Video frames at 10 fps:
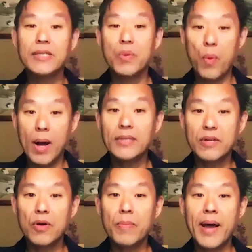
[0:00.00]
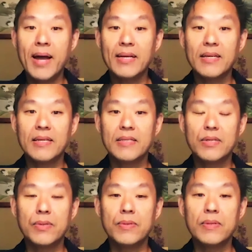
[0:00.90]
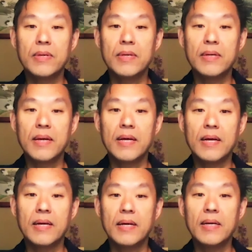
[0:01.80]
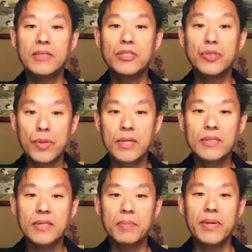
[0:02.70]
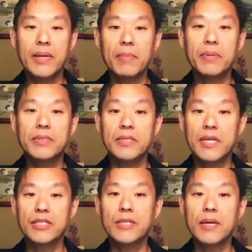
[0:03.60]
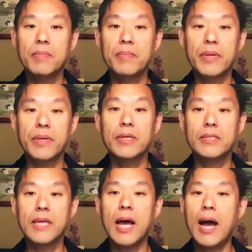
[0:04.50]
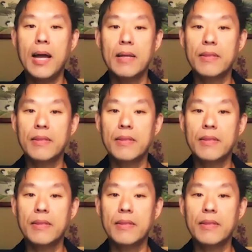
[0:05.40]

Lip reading: want to go back to the students and be able to teach them because I